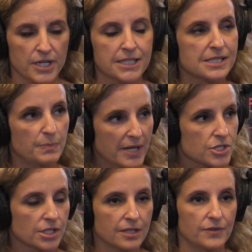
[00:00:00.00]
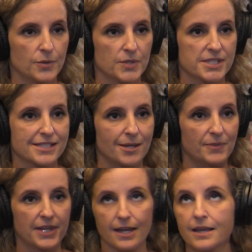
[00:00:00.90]
And especially if it was
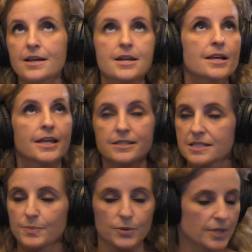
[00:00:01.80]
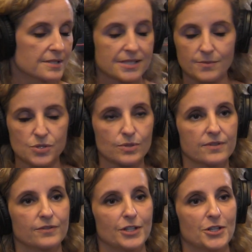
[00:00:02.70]
something in some sort
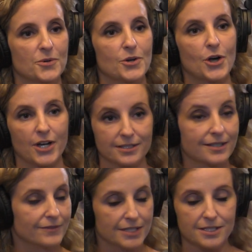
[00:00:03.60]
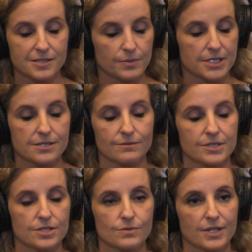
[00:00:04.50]
of, God-given inspiration,
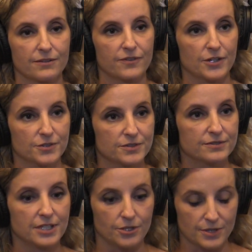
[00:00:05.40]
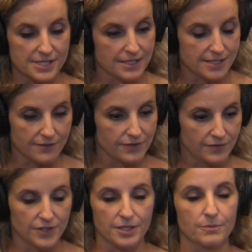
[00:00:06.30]
which is what I felt, because I definitely
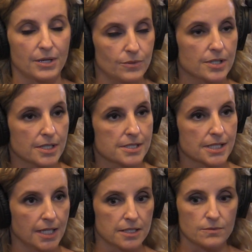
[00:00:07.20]
feel like my work is kingdom